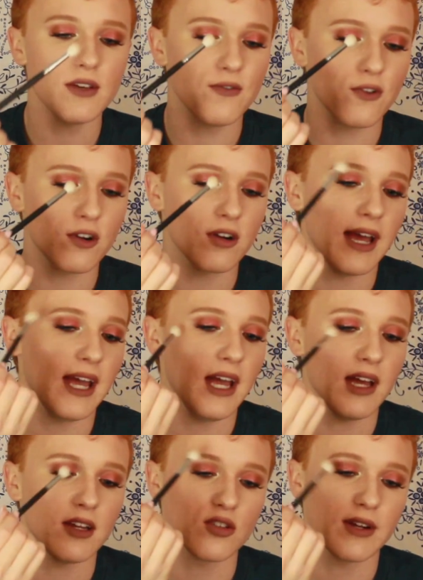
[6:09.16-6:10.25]
use it for
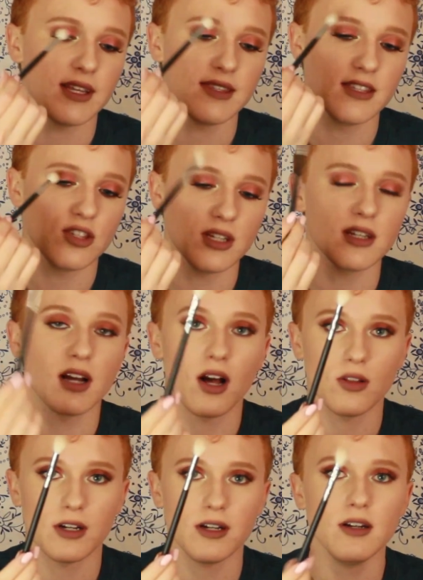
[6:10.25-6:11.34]
a transition
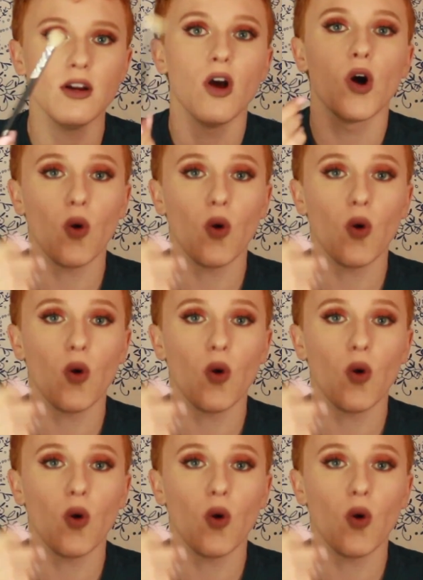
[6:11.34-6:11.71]
color,